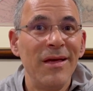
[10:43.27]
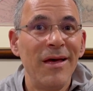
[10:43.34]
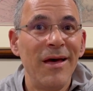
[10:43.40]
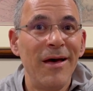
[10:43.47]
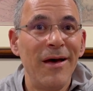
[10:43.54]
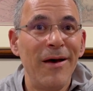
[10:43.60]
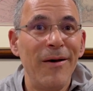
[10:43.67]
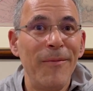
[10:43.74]

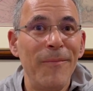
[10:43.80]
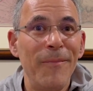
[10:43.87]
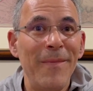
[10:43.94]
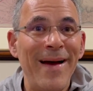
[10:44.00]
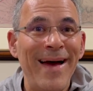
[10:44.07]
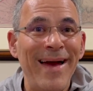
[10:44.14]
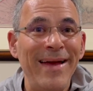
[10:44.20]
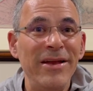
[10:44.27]
Um,
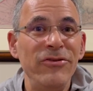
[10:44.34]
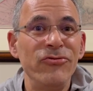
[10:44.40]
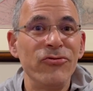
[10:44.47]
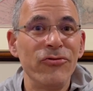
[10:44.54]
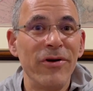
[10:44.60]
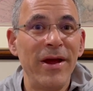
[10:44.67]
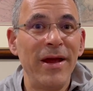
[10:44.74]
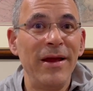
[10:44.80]
I
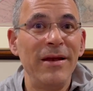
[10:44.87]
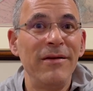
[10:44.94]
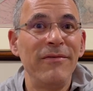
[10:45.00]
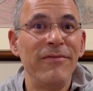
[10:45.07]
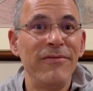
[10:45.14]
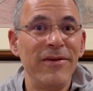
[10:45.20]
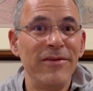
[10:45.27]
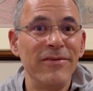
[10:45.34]
train
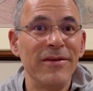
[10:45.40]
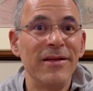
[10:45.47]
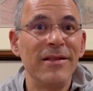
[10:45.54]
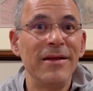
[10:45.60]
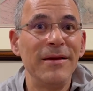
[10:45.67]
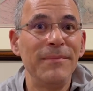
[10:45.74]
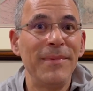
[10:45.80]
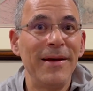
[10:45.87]

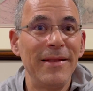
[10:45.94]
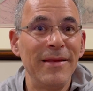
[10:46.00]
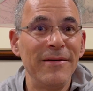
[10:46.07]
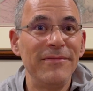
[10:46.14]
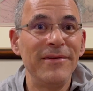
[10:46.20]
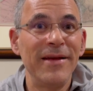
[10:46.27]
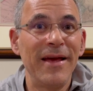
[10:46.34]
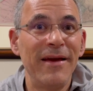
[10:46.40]
physically by
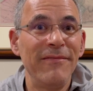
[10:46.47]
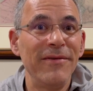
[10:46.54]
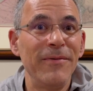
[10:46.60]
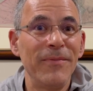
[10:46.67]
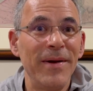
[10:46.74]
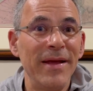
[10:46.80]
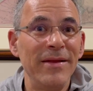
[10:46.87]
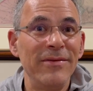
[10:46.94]
lifting heavy
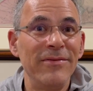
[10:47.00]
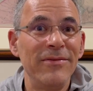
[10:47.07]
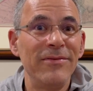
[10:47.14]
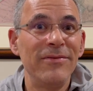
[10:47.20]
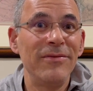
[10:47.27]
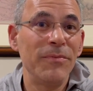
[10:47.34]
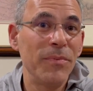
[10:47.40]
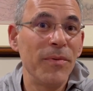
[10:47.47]
weights
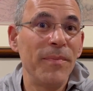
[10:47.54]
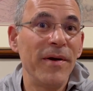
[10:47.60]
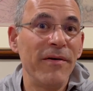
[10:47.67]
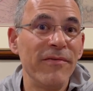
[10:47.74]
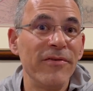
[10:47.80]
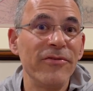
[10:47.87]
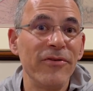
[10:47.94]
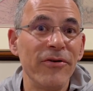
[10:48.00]
to prepare
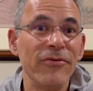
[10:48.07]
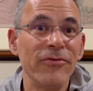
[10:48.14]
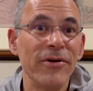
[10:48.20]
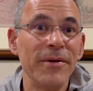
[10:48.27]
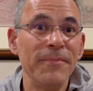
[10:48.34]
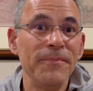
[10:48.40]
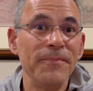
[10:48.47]
for surgery.